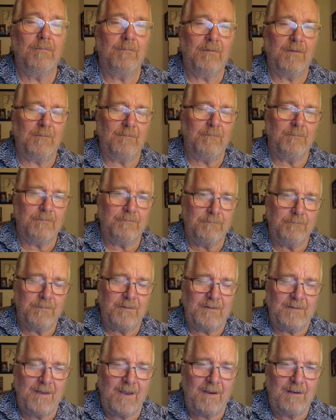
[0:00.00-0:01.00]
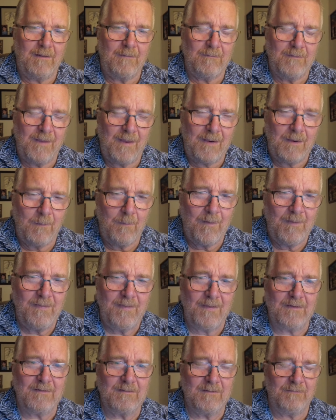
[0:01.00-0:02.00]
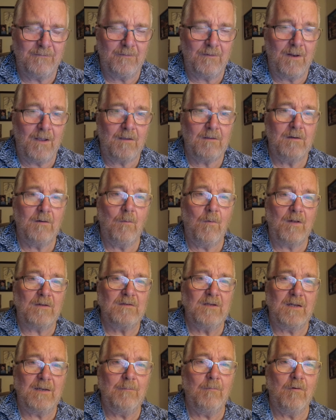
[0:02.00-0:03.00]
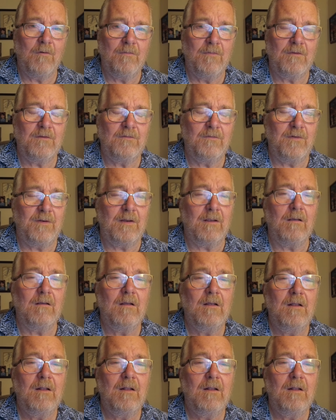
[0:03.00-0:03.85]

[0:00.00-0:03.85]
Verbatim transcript: But take away this. If you're not going to watch any more of this video,